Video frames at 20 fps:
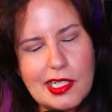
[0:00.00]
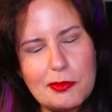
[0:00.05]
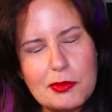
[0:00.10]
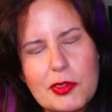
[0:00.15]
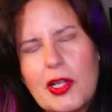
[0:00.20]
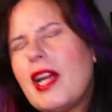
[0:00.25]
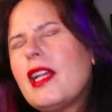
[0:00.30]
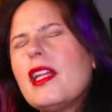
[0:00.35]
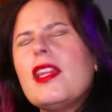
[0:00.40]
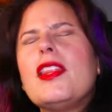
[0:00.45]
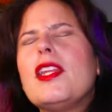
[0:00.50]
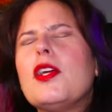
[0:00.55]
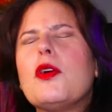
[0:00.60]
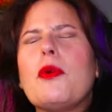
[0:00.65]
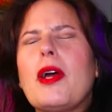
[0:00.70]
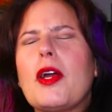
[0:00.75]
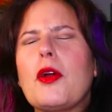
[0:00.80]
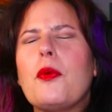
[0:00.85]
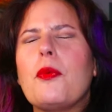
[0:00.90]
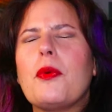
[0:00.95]
I'm trying to think,
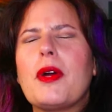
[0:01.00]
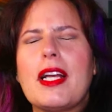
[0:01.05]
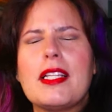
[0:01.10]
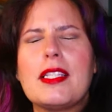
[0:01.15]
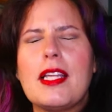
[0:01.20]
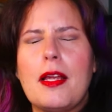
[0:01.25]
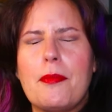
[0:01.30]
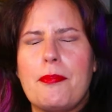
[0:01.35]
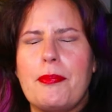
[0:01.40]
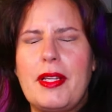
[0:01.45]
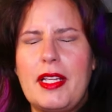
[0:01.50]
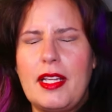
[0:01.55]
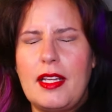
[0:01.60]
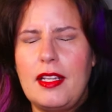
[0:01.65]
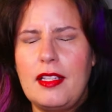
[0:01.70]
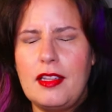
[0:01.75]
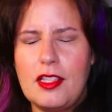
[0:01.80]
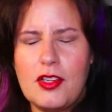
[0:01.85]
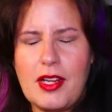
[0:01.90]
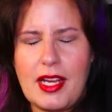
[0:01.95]
like, because
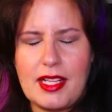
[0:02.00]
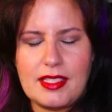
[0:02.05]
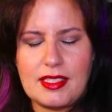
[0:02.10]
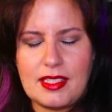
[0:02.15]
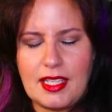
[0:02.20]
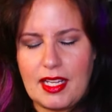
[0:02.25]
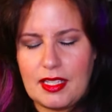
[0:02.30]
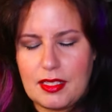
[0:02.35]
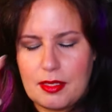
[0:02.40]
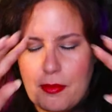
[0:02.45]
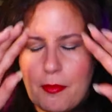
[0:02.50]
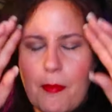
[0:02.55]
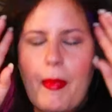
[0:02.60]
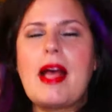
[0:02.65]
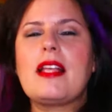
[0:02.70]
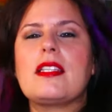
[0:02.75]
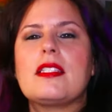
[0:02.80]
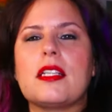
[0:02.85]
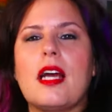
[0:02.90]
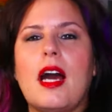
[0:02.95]
in the United States,
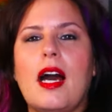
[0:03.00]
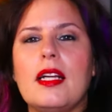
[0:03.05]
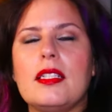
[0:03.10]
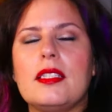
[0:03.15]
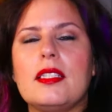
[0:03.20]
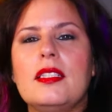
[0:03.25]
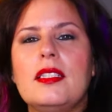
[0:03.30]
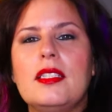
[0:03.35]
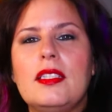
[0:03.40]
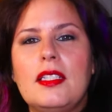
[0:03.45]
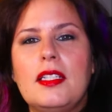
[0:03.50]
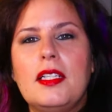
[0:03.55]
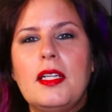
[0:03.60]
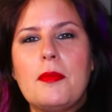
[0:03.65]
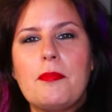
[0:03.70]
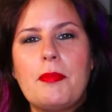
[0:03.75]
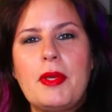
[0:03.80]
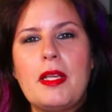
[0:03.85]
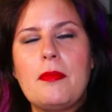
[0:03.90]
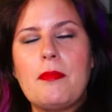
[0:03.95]
mascot
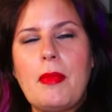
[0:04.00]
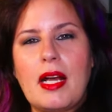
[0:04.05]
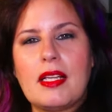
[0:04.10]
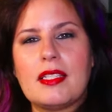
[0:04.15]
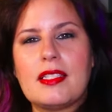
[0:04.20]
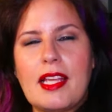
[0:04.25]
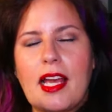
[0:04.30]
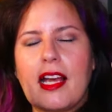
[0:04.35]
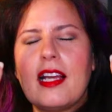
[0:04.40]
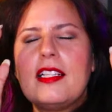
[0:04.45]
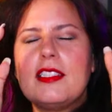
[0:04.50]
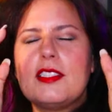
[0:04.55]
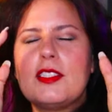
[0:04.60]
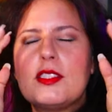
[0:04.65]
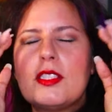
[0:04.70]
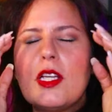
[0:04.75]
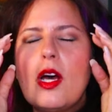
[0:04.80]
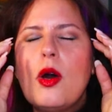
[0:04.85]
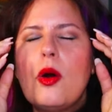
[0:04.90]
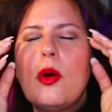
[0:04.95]
being Moscow is
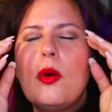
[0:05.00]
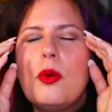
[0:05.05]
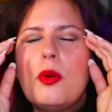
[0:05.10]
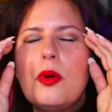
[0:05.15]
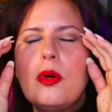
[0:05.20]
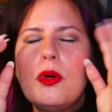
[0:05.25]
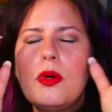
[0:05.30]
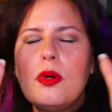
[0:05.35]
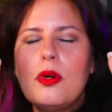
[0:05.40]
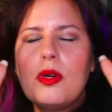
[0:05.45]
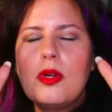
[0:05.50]
so,